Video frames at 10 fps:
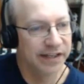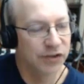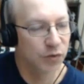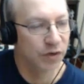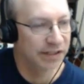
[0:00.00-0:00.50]

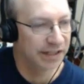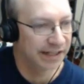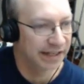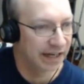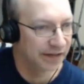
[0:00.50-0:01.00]
h1,
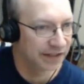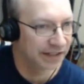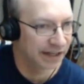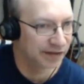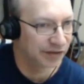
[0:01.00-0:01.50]
getting out of the
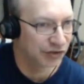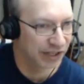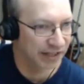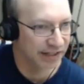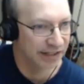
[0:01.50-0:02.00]
nasty
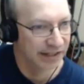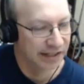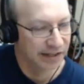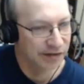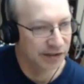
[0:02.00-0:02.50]
check.
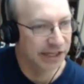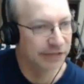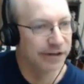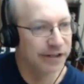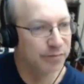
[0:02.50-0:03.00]
He's
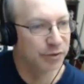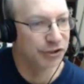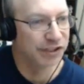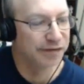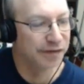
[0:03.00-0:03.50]
getting ready to
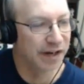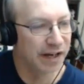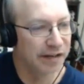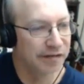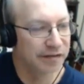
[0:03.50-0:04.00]
push
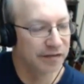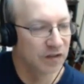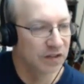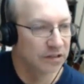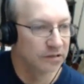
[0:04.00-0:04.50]
e5.
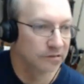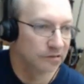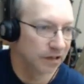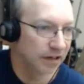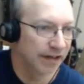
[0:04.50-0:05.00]

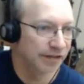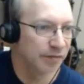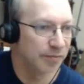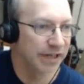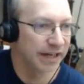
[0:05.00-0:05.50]
All right,
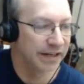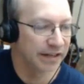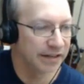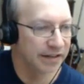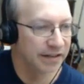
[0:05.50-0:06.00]
so
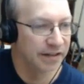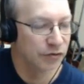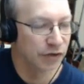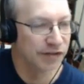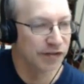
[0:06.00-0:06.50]
black
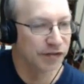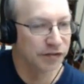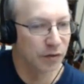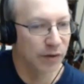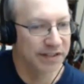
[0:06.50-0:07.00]
tries to
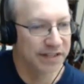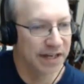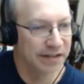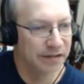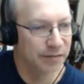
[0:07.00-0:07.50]
slow white
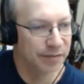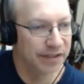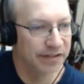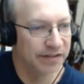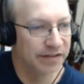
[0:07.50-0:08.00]
down a little
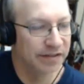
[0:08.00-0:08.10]
bit.